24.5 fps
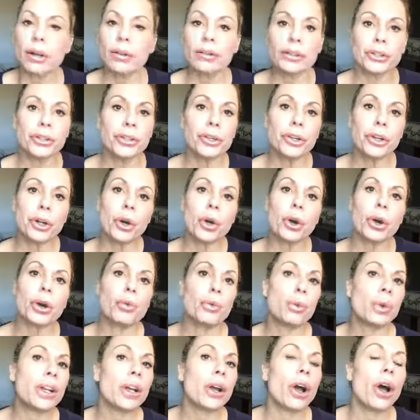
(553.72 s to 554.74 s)
you know,
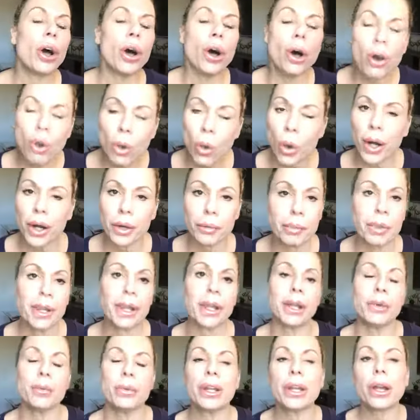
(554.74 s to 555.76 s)
we all want to
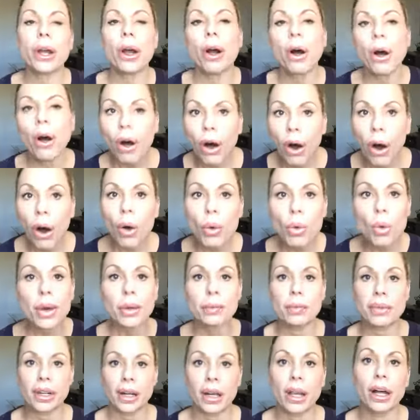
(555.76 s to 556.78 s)
be, we all want to
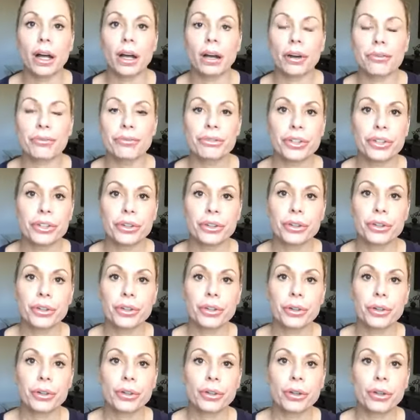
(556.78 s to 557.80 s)
be loved,
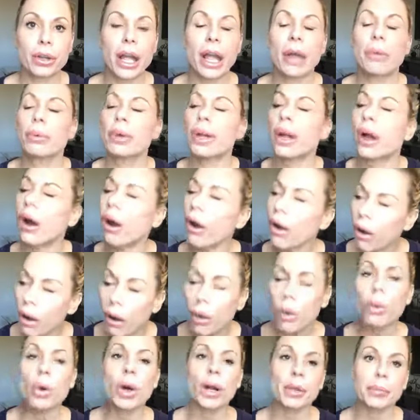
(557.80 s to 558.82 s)
and we
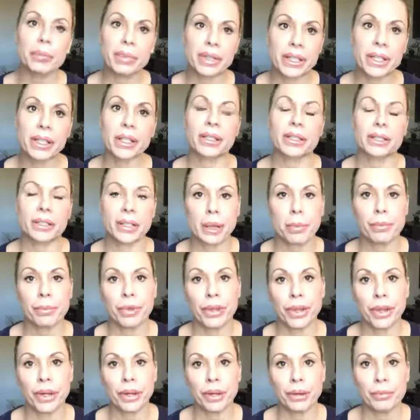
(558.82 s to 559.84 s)
all want to be
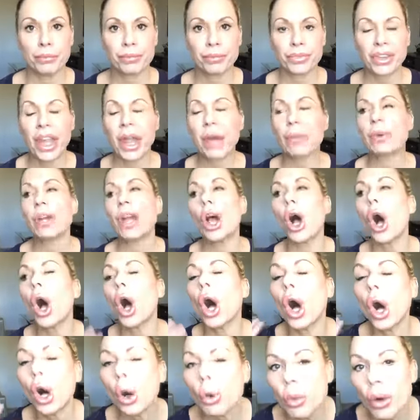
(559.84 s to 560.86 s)
accepted, and we
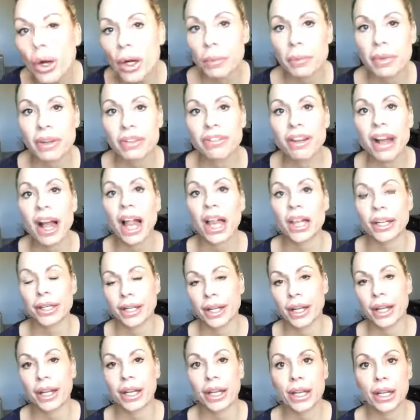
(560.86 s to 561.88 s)
all want to be
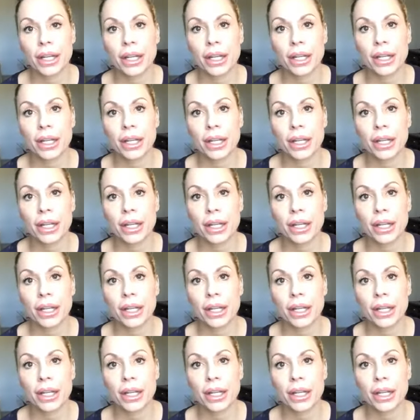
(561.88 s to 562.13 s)
validated.